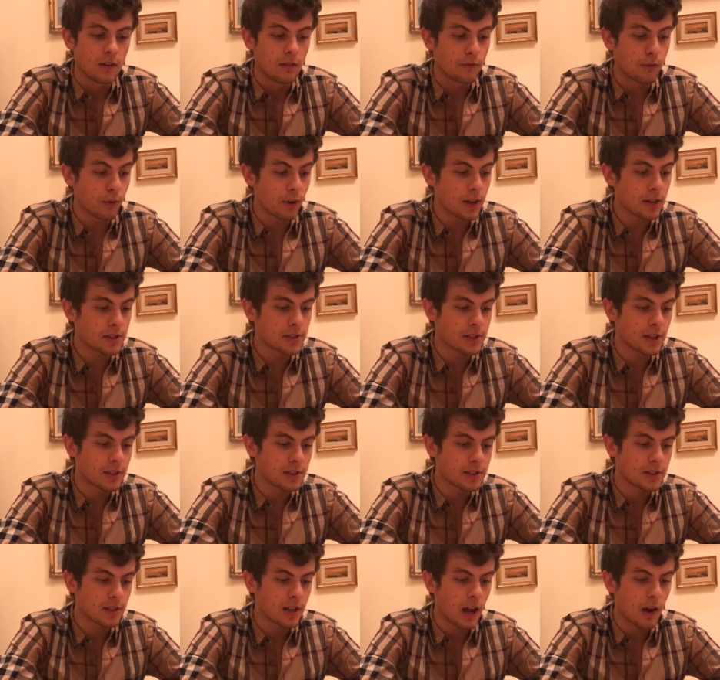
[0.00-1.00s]
For
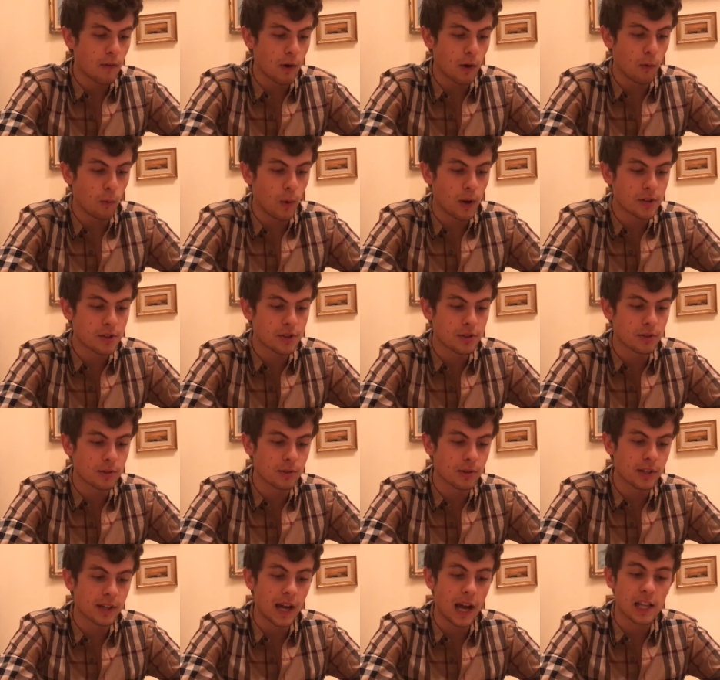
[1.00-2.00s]
instance, everyone went
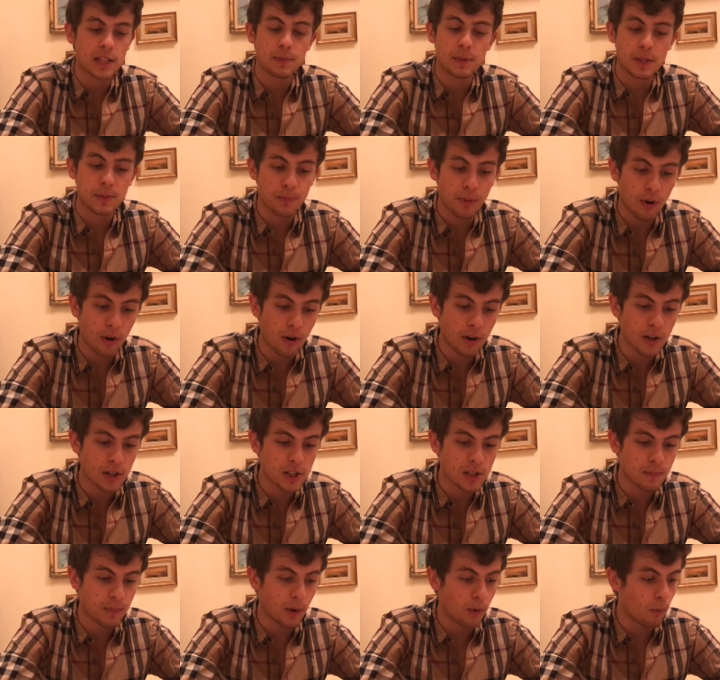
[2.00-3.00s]
to the Gatsby's
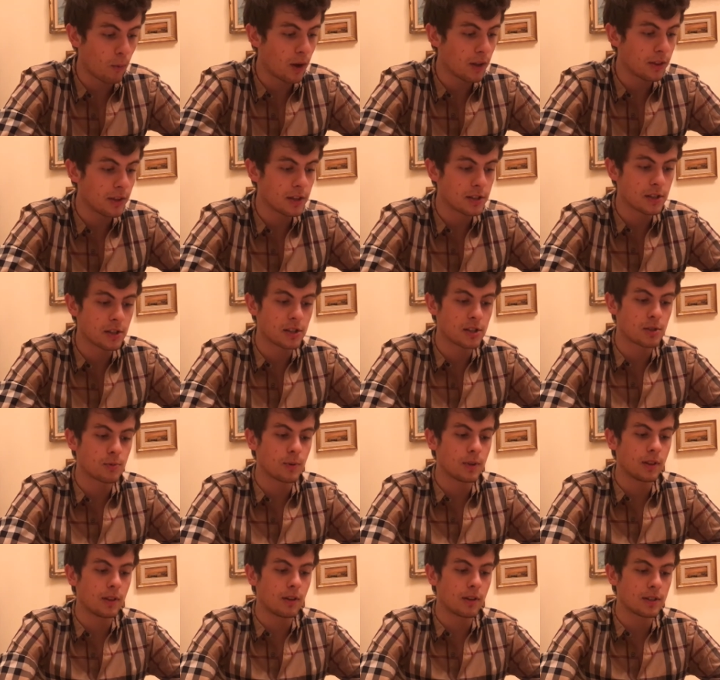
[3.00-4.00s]
parties, but when this is
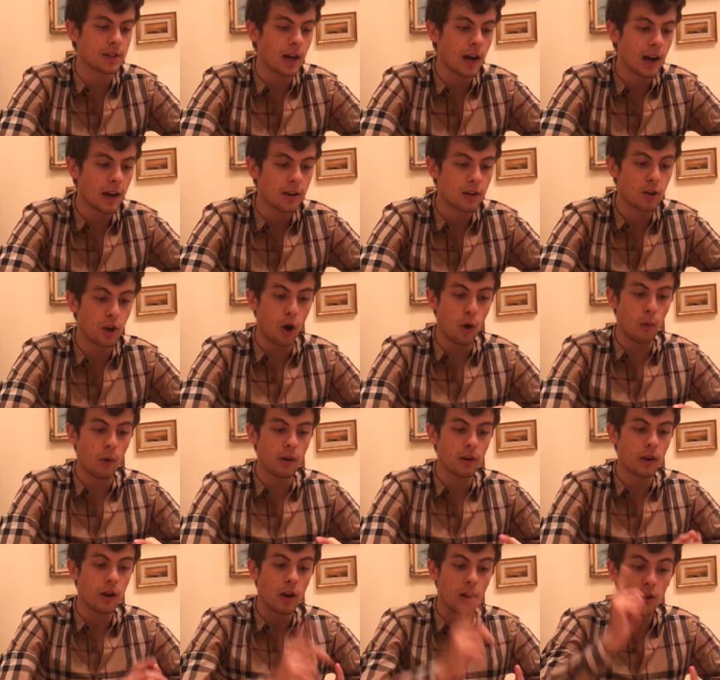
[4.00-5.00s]
swindler died, no
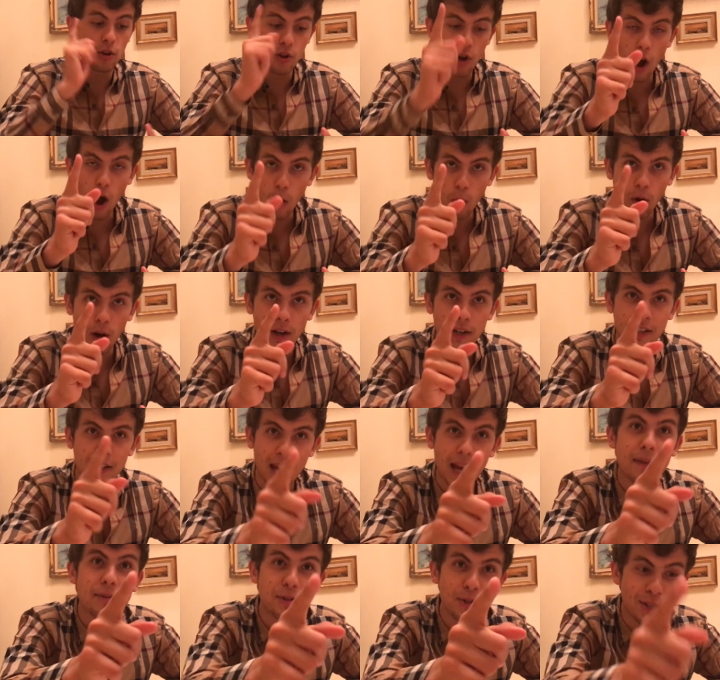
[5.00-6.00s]
one, no one
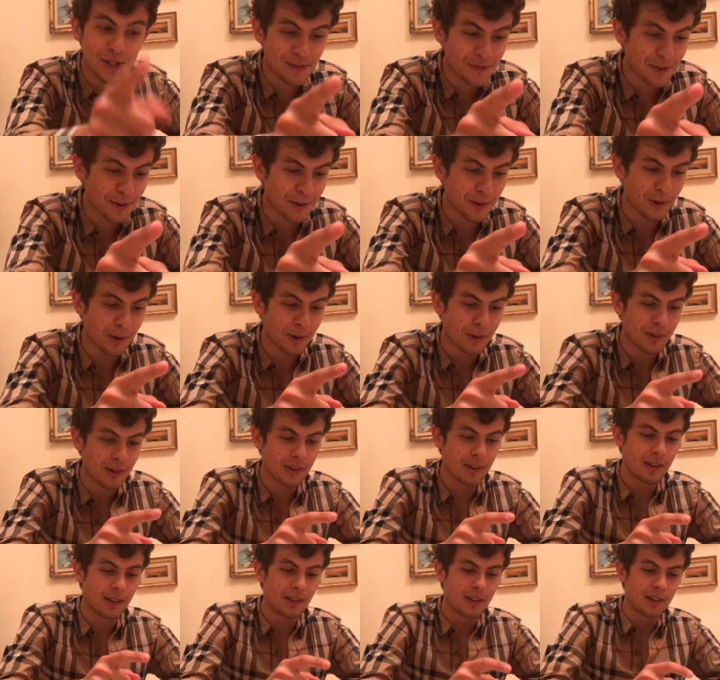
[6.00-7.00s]
came to his funeral.
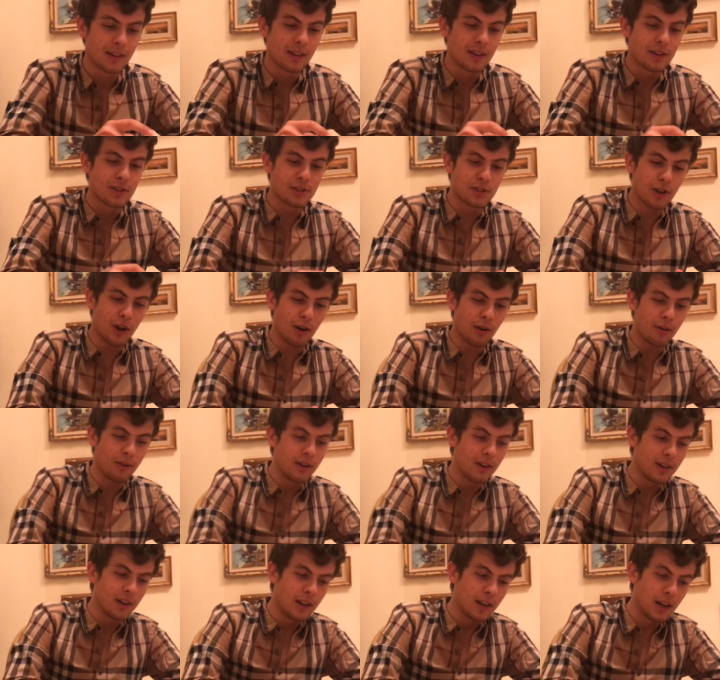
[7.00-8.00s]

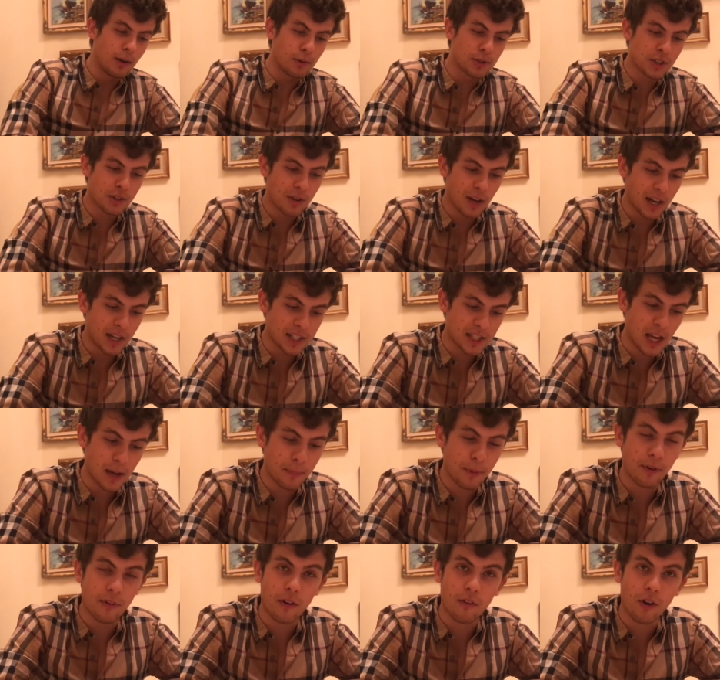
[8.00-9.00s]
So it was a great
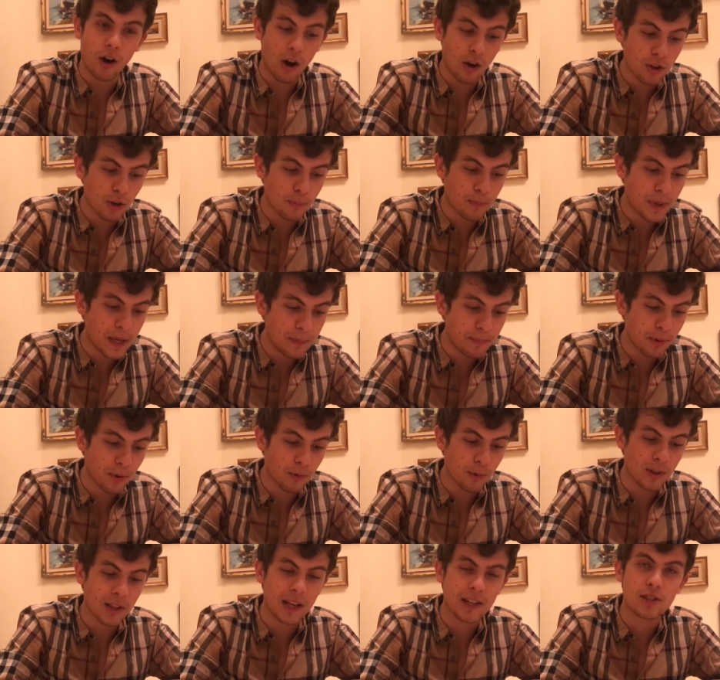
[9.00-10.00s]
example of how other
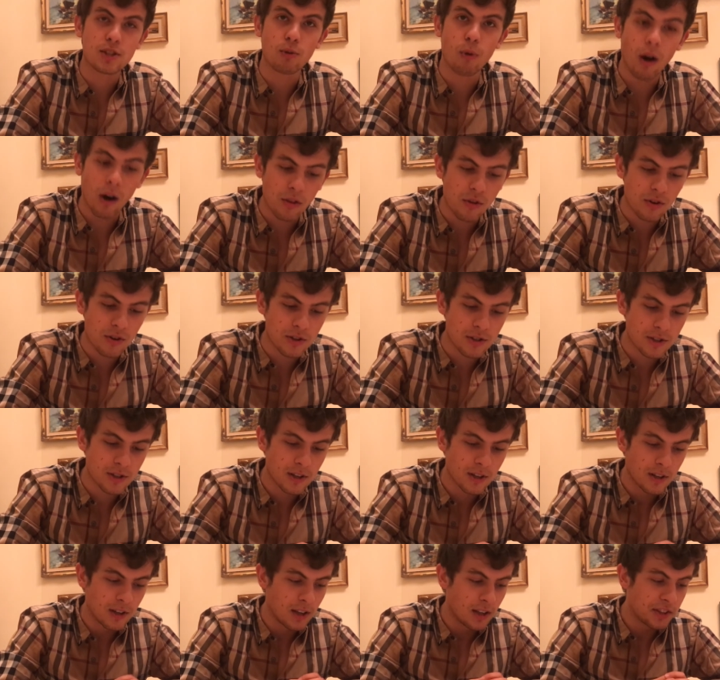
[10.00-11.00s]
people relate to others.
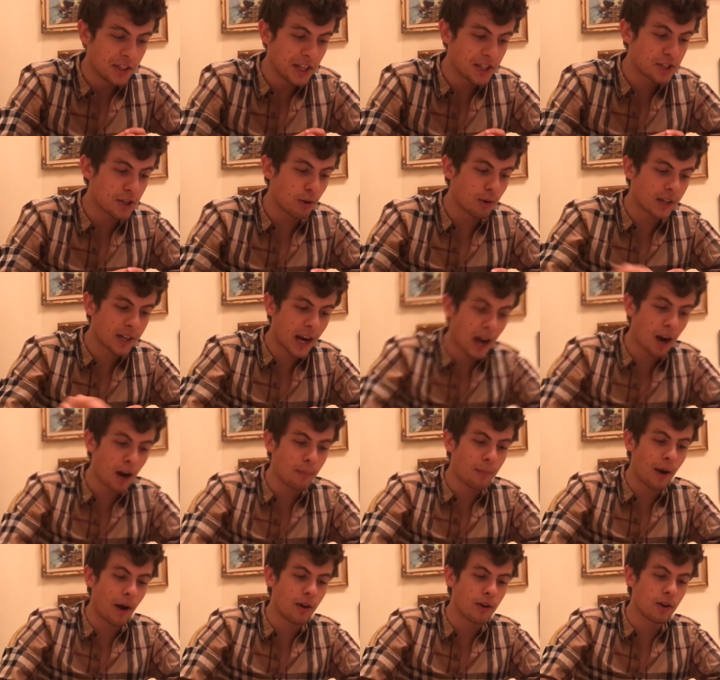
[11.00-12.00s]
They don't care
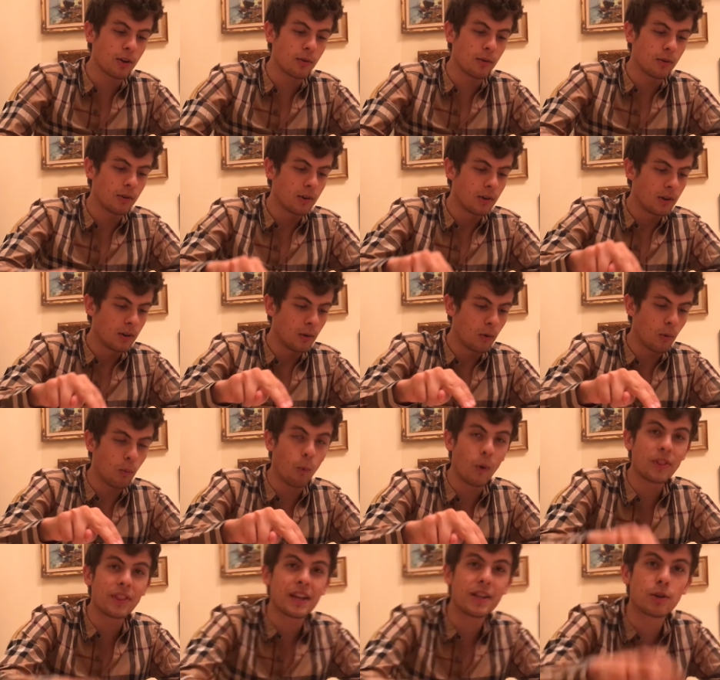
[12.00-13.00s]
about you
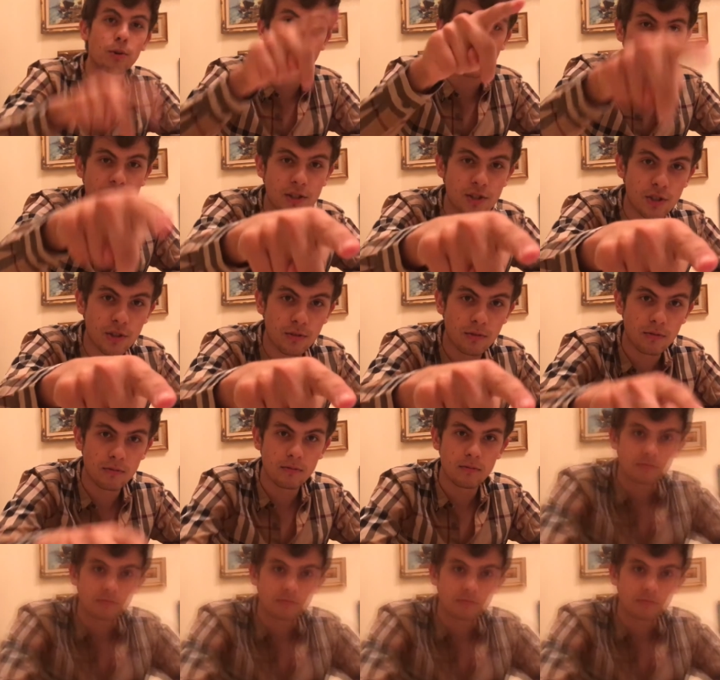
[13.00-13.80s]
when they don't need you.